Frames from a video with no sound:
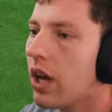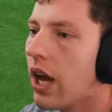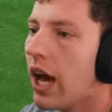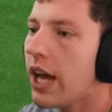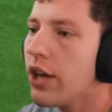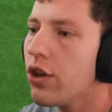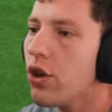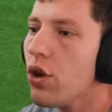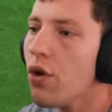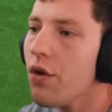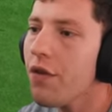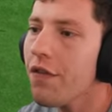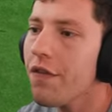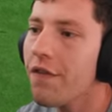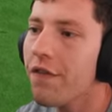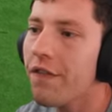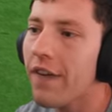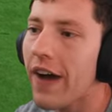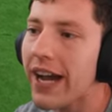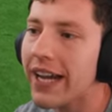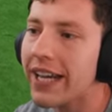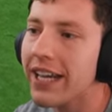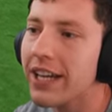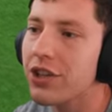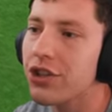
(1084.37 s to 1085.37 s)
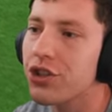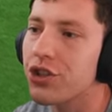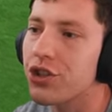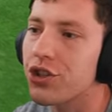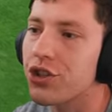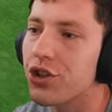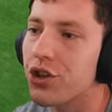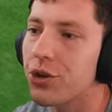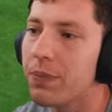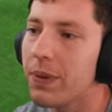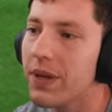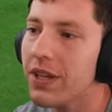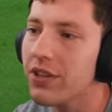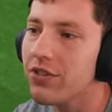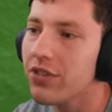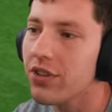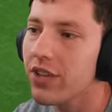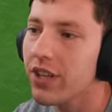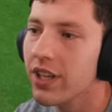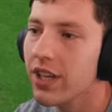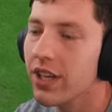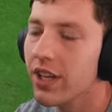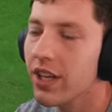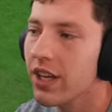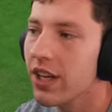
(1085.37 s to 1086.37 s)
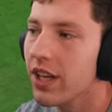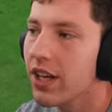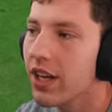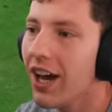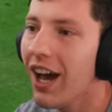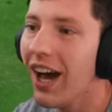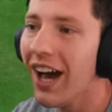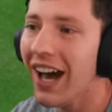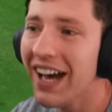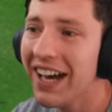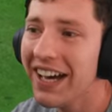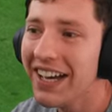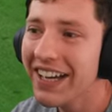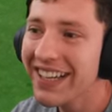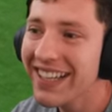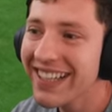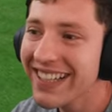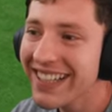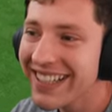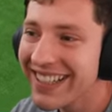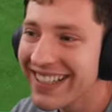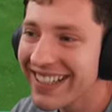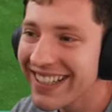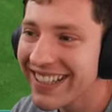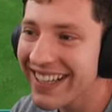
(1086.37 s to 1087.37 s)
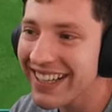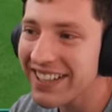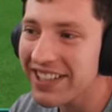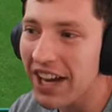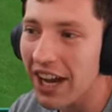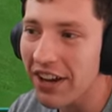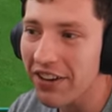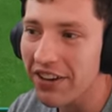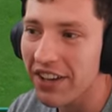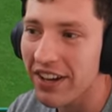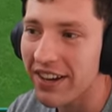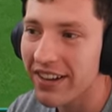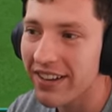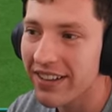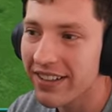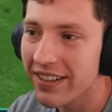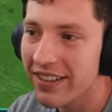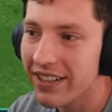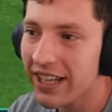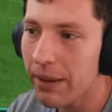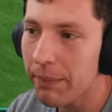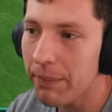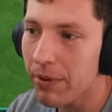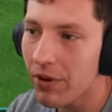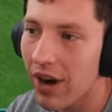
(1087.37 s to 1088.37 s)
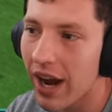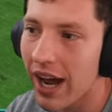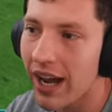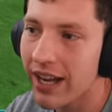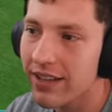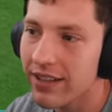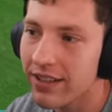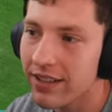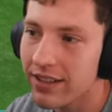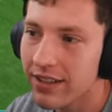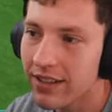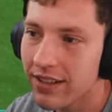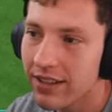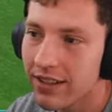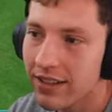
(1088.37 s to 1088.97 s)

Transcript: Are you fucking stupid? Ha! You're joking. Number eight.